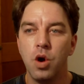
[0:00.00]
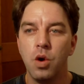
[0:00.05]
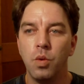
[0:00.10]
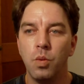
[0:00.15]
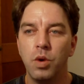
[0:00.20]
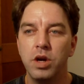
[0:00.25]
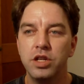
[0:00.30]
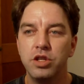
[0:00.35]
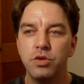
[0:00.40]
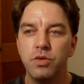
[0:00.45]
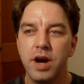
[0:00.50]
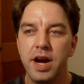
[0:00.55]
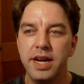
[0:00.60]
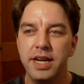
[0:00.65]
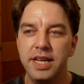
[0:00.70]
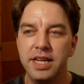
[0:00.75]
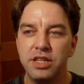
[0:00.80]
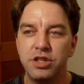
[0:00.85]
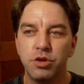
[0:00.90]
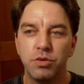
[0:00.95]
what do I
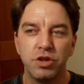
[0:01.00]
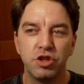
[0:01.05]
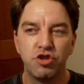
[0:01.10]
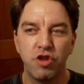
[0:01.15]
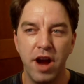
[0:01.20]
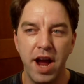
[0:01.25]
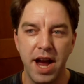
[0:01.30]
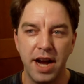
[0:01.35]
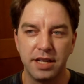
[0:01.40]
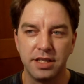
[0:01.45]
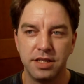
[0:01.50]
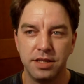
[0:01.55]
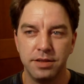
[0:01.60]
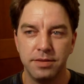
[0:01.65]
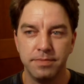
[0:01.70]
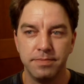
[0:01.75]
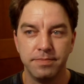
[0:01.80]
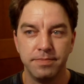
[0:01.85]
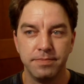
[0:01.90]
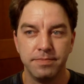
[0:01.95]
need to retract?
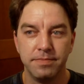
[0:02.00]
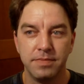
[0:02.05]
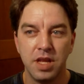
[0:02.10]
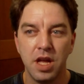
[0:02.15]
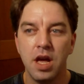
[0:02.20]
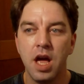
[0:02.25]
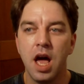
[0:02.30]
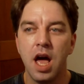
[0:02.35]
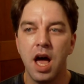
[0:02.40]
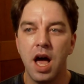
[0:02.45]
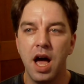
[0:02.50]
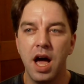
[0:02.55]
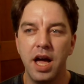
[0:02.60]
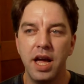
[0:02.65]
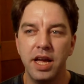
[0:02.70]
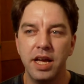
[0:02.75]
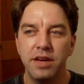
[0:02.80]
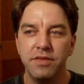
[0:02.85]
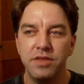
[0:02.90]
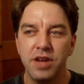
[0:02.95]

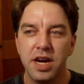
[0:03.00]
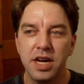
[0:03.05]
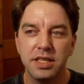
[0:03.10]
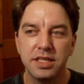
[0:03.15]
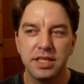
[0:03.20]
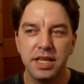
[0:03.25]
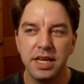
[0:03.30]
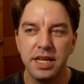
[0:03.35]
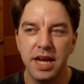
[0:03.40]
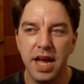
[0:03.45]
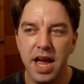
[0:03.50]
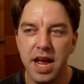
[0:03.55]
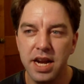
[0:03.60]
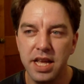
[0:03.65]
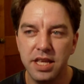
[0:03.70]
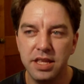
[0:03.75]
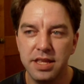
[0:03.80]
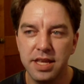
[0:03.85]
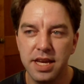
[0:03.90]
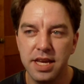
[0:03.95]
I have not said
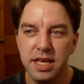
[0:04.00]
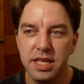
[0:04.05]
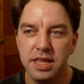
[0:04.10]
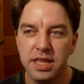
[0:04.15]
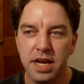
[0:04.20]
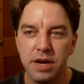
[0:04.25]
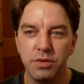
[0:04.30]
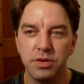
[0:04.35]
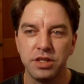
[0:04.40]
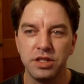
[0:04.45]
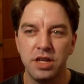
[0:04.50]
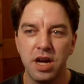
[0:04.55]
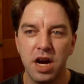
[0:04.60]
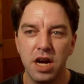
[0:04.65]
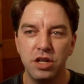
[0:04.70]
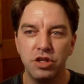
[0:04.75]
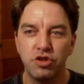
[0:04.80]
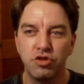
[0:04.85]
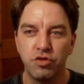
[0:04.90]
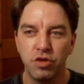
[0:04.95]
anything that was
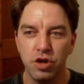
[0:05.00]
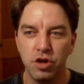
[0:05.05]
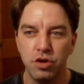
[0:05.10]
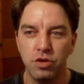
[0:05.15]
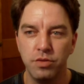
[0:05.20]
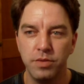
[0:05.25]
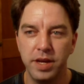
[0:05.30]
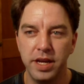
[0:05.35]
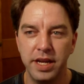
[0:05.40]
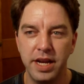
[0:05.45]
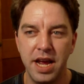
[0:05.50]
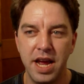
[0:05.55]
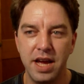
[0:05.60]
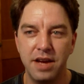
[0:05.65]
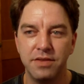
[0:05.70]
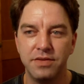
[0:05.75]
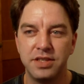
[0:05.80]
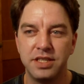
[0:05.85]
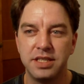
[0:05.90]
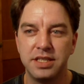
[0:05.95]
not true and
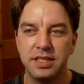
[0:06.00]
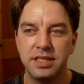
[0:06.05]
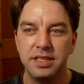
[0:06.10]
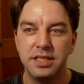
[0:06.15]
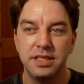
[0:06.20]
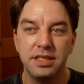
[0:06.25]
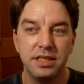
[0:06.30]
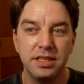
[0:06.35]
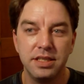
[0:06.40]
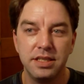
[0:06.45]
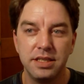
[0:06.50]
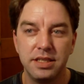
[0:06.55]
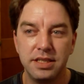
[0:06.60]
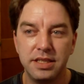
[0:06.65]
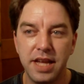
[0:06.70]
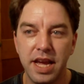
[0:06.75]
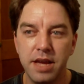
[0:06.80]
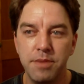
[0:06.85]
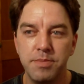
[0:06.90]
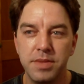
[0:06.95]
have
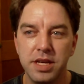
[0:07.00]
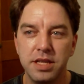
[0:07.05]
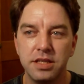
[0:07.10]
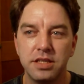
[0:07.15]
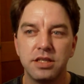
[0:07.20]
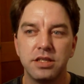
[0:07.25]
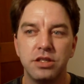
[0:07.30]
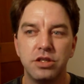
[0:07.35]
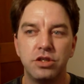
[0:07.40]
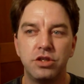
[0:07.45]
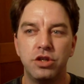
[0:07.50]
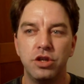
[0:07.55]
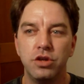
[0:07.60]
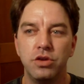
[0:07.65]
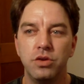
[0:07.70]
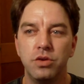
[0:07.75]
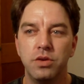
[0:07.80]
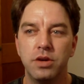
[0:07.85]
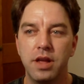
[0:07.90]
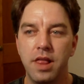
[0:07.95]
statements
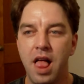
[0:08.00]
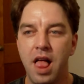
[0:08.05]
to